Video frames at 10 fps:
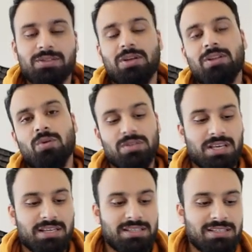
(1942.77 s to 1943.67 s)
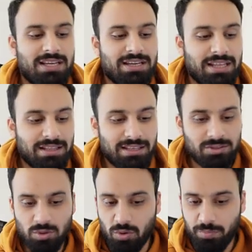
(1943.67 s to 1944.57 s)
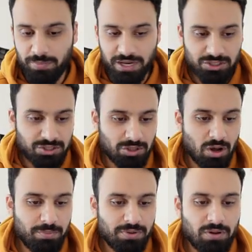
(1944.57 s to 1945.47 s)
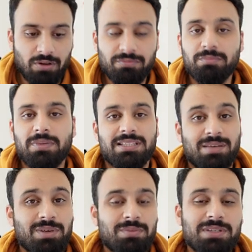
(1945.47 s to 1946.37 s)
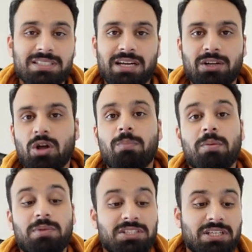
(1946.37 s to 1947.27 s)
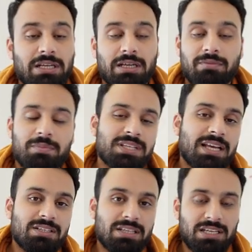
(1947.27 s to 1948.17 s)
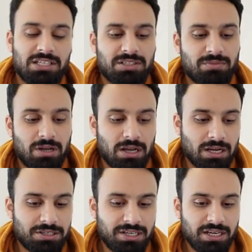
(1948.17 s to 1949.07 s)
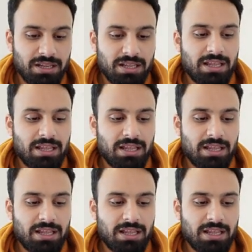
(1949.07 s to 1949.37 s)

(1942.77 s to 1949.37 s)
so in those cases, they take these homepage top of, let's say, BBC and top publishing websites in each uh, country.